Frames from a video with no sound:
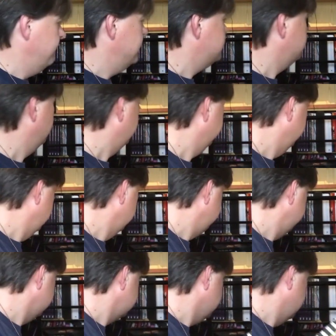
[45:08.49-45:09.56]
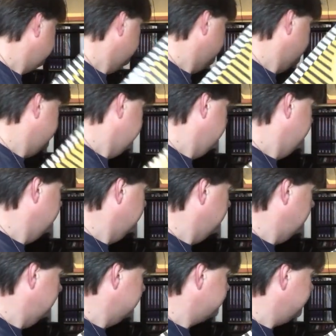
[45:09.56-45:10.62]
This one I picked up at the
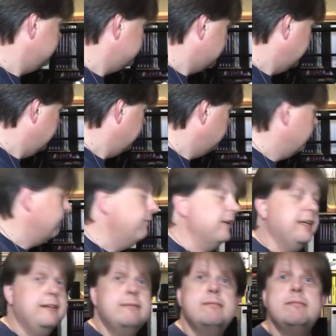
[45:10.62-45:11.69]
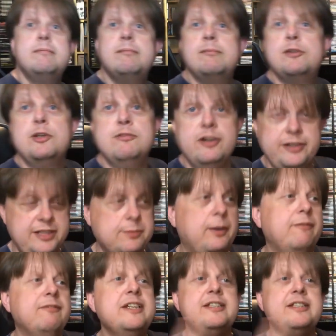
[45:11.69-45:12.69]
RSPCA with the two Ronnies one.